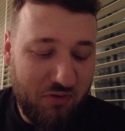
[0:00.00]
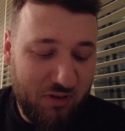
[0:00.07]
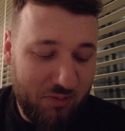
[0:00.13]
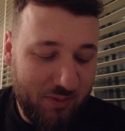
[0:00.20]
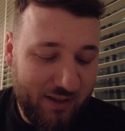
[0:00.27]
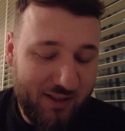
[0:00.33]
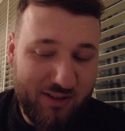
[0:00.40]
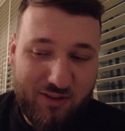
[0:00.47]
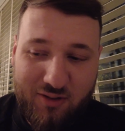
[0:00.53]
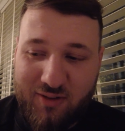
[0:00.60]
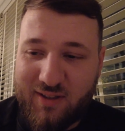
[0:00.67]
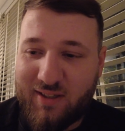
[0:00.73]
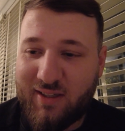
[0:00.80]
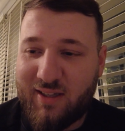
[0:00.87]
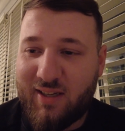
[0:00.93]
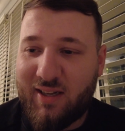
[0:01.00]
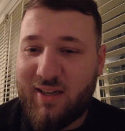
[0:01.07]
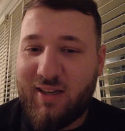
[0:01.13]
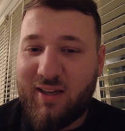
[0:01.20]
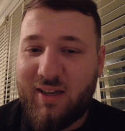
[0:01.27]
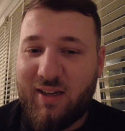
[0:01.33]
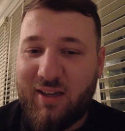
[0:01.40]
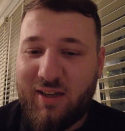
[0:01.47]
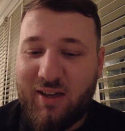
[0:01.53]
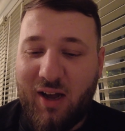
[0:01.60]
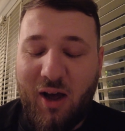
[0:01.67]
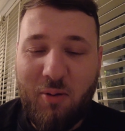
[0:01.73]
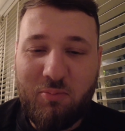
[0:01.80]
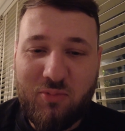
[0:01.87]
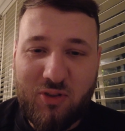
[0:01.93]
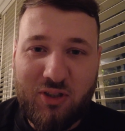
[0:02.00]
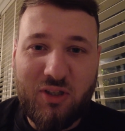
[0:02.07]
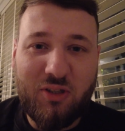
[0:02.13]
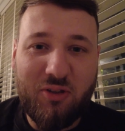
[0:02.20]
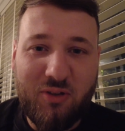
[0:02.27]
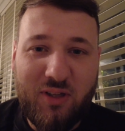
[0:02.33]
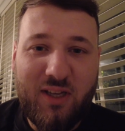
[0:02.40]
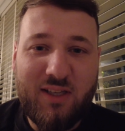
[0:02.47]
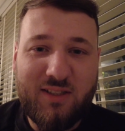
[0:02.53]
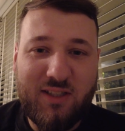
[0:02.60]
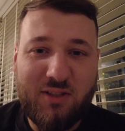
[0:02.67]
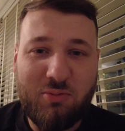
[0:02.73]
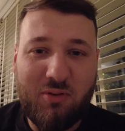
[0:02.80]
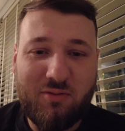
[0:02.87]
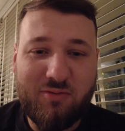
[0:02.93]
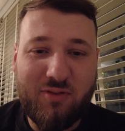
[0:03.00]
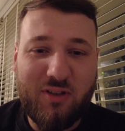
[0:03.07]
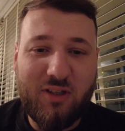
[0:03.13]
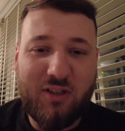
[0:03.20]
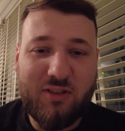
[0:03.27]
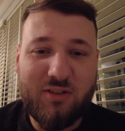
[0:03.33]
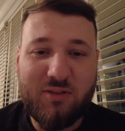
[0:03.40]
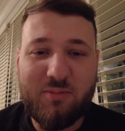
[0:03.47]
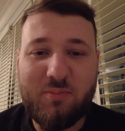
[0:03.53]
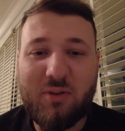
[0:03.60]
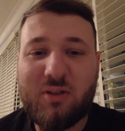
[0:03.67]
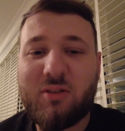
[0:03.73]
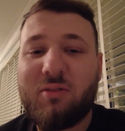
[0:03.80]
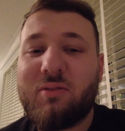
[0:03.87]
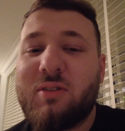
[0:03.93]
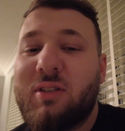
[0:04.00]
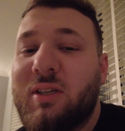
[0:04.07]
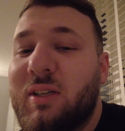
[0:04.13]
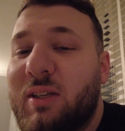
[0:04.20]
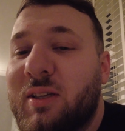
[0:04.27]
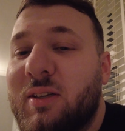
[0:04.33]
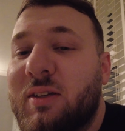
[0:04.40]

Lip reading: we can do it. I'm going to do the easiest one first because obviously